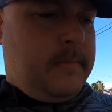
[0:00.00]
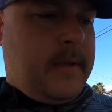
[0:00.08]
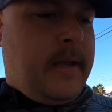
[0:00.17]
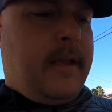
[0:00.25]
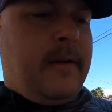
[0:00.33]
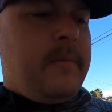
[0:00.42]

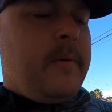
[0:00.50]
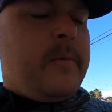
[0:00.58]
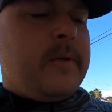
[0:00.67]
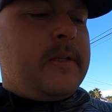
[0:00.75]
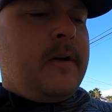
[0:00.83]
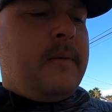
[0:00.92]
But
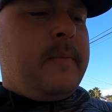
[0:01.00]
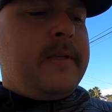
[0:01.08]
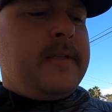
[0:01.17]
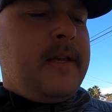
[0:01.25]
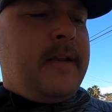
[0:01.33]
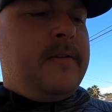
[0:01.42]

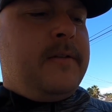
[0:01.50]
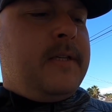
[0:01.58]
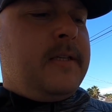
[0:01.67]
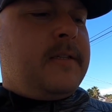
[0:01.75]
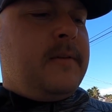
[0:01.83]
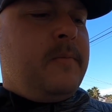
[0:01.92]
it's a new
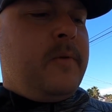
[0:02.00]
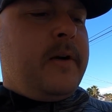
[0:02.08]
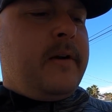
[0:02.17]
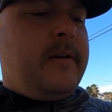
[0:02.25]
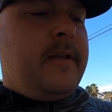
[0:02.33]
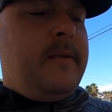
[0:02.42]
system
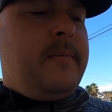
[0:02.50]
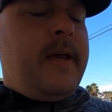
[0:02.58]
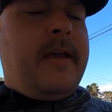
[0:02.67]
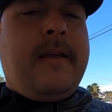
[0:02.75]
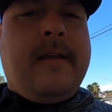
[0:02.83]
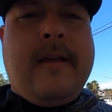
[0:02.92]
where
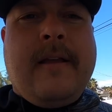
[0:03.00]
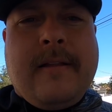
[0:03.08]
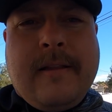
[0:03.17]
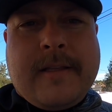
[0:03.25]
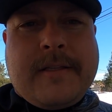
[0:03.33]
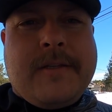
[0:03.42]
eBay
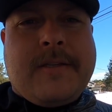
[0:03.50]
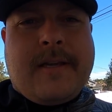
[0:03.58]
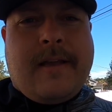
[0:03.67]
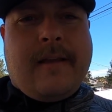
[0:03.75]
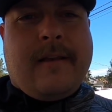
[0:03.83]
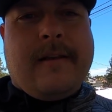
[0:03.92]
lets you
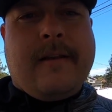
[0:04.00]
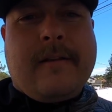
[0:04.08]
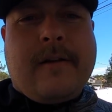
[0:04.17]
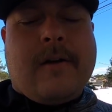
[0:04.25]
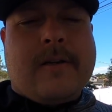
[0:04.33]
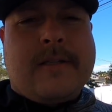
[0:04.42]

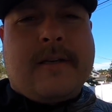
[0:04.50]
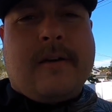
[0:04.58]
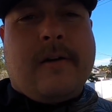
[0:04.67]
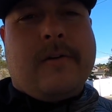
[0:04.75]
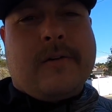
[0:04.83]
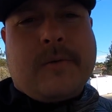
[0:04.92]
send cards that
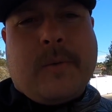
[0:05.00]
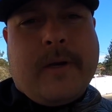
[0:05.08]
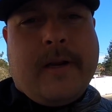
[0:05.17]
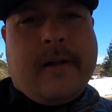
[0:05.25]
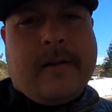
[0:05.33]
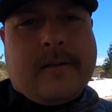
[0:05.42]
are under
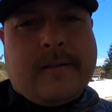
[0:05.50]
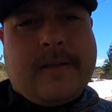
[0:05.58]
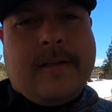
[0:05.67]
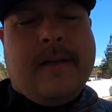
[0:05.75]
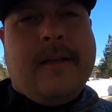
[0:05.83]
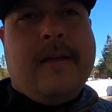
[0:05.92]

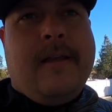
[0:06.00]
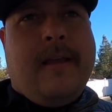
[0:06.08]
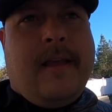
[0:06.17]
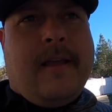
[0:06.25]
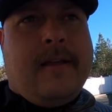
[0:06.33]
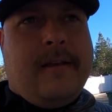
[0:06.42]
$20,
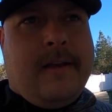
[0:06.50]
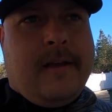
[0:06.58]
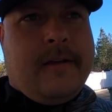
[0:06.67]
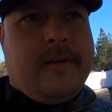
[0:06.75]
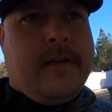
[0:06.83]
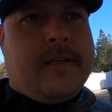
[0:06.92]
and
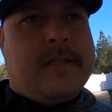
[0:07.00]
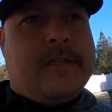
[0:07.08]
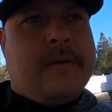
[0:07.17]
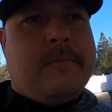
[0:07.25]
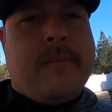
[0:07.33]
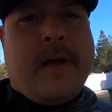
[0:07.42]
you get to
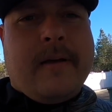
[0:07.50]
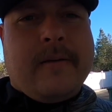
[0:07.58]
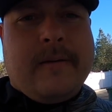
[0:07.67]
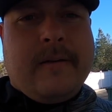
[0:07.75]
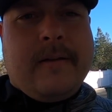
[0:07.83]
ship them out.